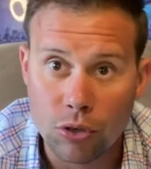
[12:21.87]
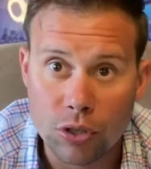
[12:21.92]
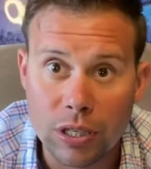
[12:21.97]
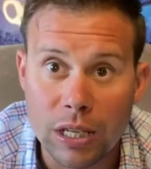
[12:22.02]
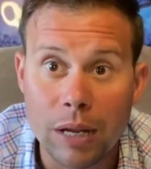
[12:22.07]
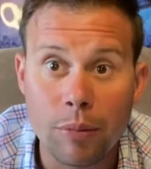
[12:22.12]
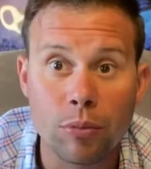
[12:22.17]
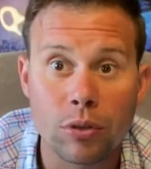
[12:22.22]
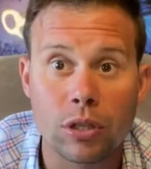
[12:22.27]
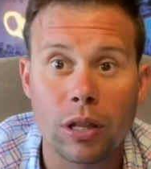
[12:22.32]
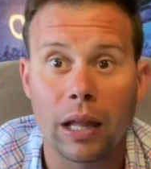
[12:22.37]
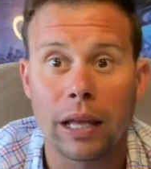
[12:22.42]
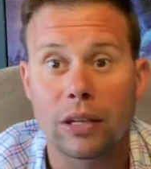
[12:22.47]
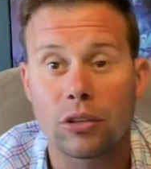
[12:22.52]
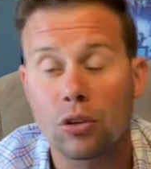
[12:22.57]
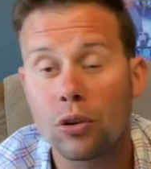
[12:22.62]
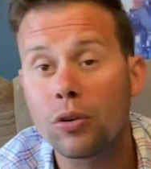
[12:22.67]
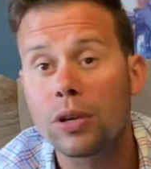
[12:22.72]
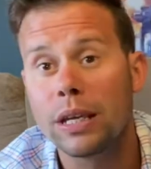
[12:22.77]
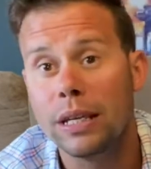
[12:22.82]
Same with like
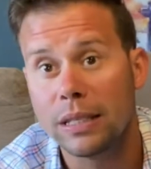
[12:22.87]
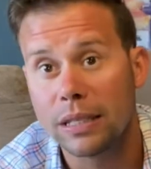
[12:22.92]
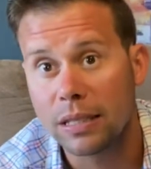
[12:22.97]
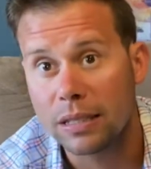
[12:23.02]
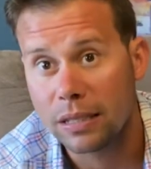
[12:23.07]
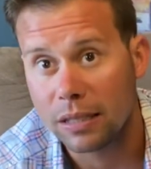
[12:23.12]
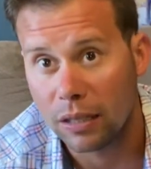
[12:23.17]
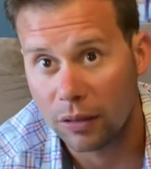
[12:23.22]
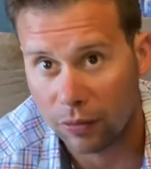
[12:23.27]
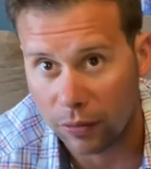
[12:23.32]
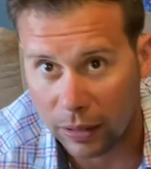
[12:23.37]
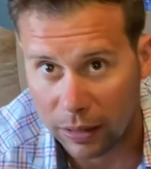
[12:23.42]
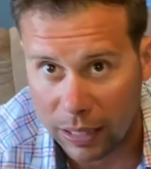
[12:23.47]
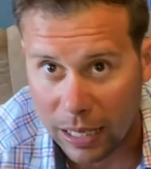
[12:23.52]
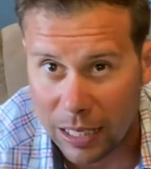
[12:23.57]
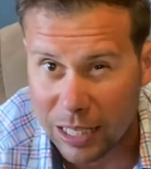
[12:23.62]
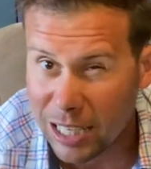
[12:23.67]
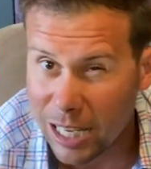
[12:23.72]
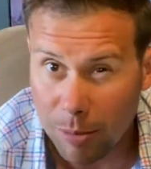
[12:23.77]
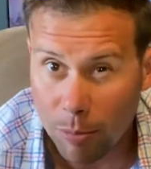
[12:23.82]
turkeys and stuff like
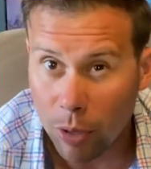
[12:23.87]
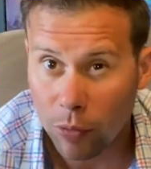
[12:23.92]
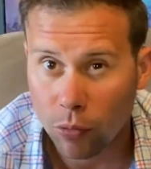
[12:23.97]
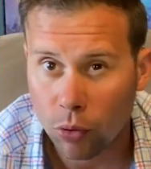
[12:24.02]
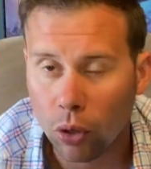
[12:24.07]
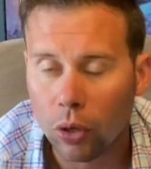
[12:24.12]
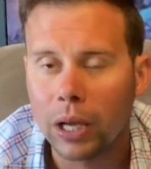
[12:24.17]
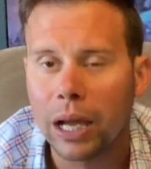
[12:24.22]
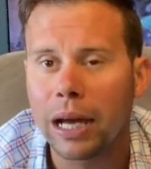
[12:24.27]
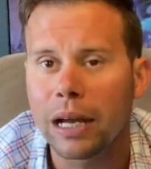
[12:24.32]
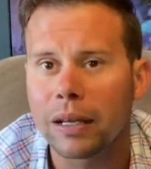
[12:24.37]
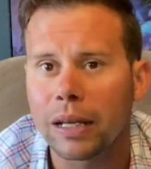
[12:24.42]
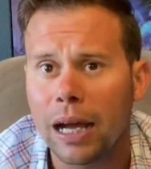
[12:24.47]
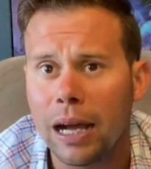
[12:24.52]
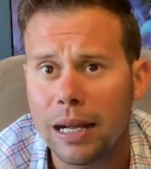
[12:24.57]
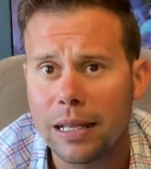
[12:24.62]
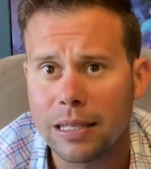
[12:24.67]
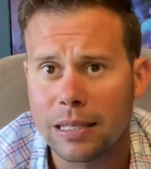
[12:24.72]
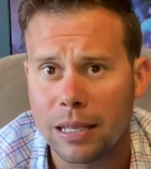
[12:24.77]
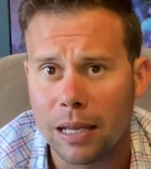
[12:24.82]
that. Same overall kind of
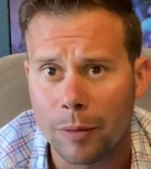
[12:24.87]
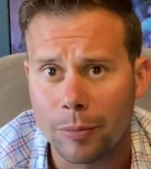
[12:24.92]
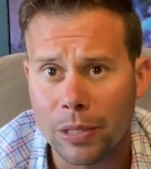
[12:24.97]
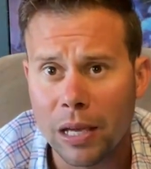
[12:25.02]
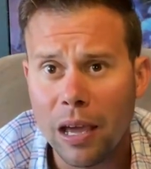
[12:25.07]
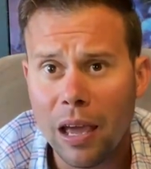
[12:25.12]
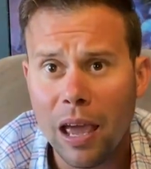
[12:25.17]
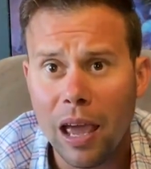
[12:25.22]
concept.